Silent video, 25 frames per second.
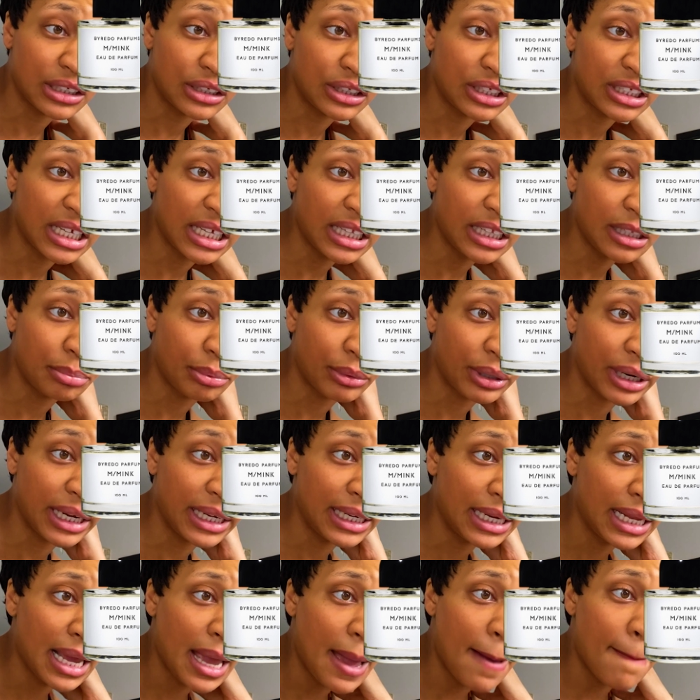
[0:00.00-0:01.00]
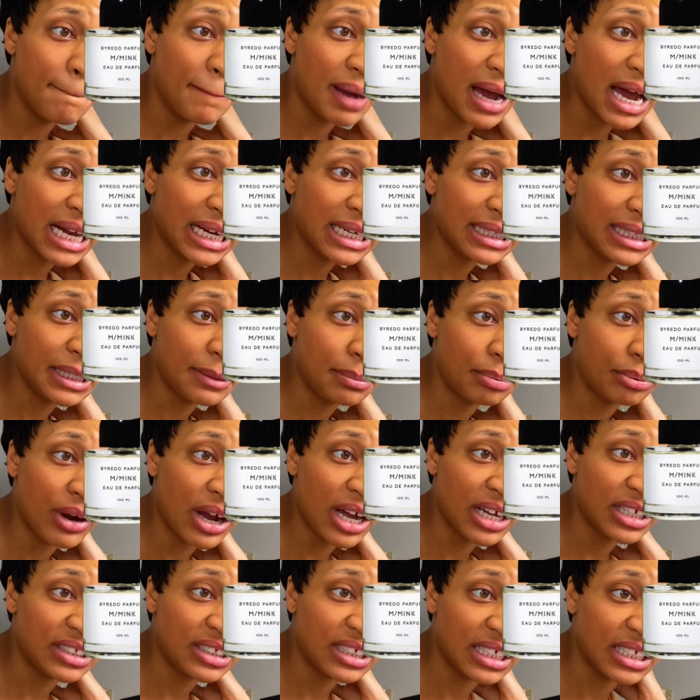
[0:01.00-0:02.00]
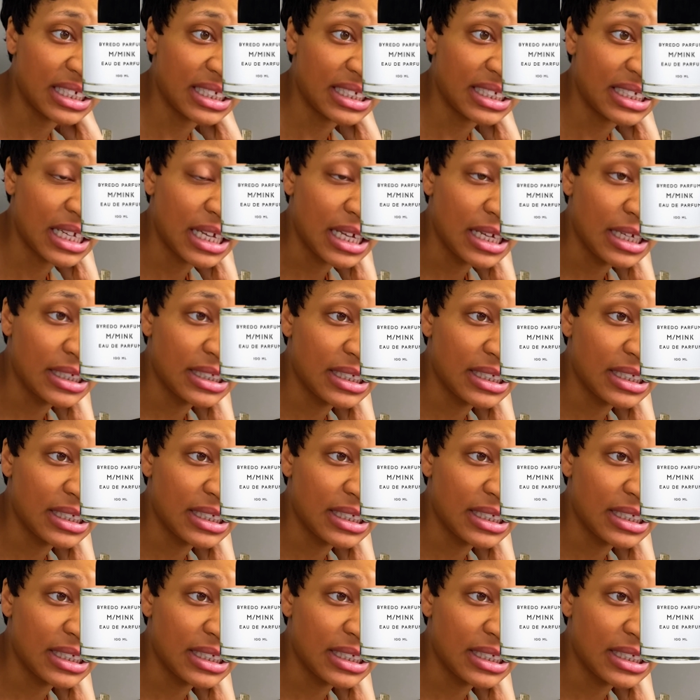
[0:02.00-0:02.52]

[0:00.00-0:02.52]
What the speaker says: celebrate bodily processes,